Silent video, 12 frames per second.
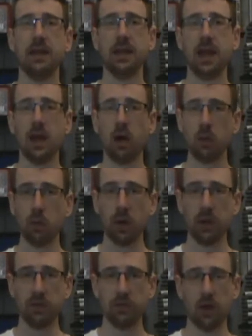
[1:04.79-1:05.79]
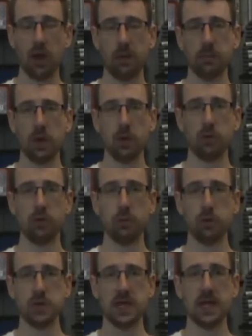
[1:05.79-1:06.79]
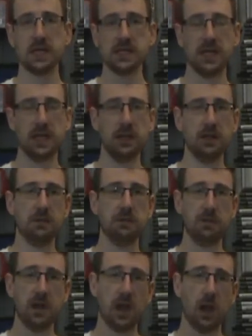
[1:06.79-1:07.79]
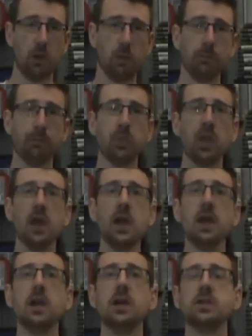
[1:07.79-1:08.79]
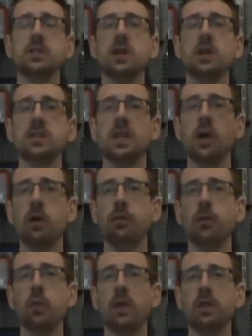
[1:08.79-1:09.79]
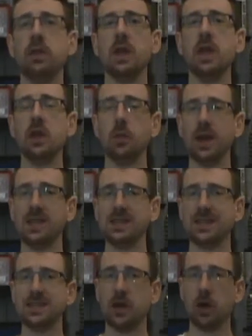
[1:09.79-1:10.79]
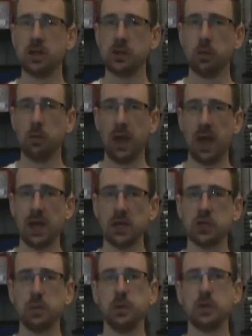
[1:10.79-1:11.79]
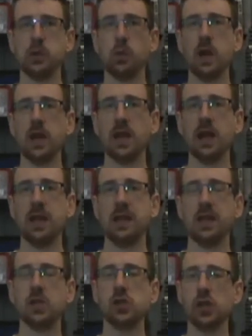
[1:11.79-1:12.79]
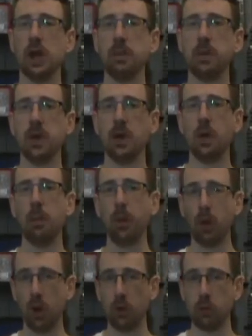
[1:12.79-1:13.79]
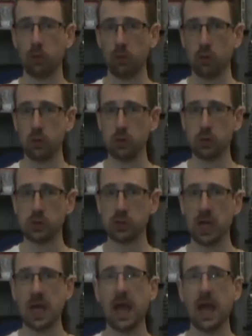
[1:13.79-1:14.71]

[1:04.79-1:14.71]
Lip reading: they are the ones I'm going to predict in this video. Starting off with the US title match between the champion Apollo Crews